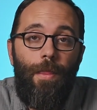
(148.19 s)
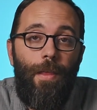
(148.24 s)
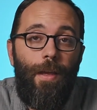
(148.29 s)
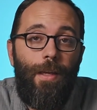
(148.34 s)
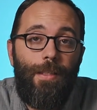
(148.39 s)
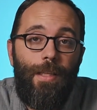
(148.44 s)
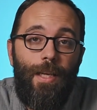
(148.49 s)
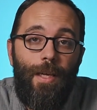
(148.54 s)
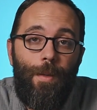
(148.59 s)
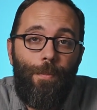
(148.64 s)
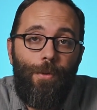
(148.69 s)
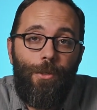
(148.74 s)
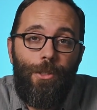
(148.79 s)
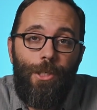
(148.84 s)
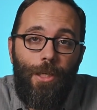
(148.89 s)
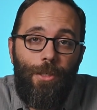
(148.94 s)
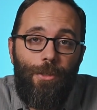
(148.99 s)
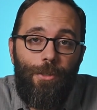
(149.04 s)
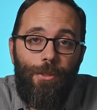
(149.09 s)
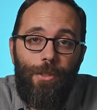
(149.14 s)
Things like
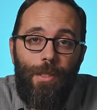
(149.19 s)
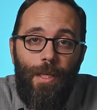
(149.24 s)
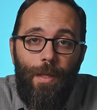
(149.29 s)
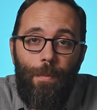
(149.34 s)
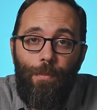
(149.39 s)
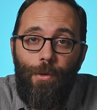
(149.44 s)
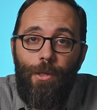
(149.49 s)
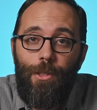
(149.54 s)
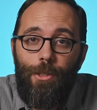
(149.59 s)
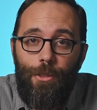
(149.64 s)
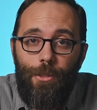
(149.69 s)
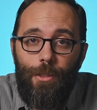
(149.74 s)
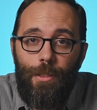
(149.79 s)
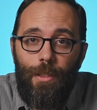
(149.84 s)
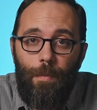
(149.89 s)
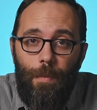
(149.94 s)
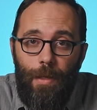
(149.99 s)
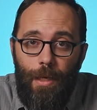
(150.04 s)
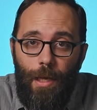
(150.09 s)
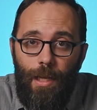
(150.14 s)
projectors and printers
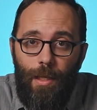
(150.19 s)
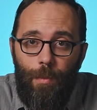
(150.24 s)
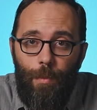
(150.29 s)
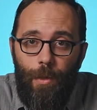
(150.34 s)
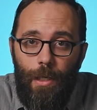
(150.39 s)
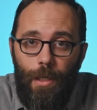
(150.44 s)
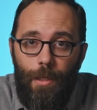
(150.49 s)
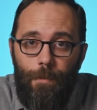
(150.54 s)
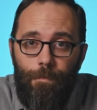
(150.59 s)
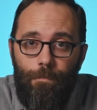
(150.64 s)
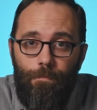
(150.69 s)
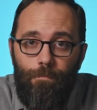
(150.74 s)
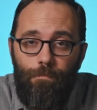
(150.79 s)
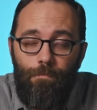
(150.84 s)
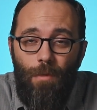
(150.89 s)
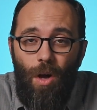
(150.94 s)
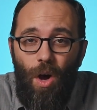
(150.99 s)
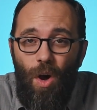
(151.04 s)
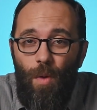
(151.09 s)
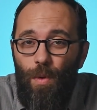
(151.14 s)
can be calibrated.
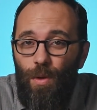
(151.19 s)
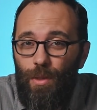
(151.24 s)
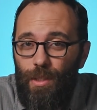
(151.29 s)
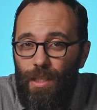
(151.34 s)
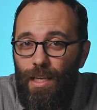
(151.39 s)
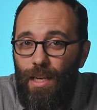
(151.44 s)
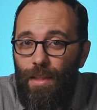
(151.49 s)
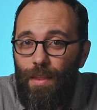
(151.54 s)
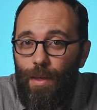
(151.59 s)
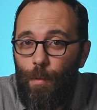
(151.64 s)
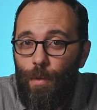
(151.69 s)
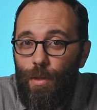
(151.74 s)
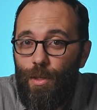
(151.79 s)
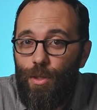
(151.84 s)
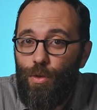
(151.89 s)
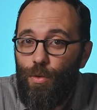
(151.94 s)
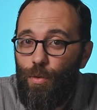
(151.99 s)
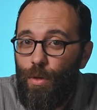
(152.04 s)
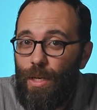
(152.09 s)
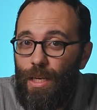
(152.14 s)
Almost anything with a
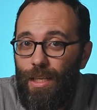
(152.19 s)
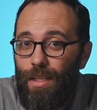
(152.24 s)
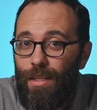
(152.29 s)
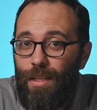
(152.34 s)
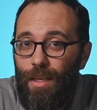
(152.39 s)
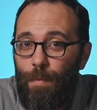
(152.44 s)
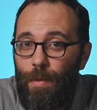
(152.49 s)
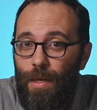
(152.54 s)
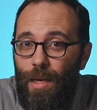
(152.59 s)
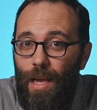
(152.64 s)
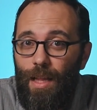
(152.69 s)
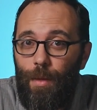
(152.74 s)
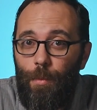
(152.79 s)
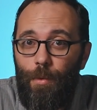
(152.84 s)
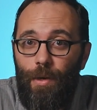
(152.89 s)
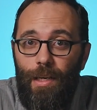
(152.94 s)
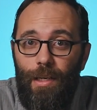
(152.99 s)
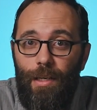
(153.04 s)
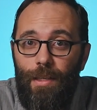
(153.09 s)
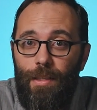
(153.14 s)
screen can be
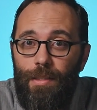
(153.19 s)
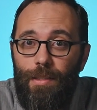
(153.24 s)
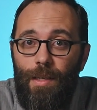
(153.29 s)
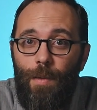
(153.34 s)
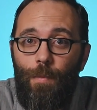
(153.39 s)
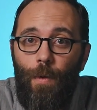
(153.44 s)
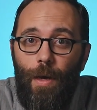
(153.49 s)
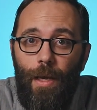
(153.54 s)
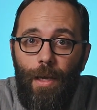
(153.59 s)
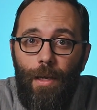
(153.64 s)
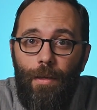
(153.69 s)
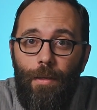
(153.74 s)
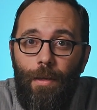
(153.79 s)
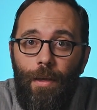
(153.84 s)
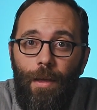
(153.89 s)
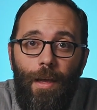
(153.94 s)
calibrated in some way.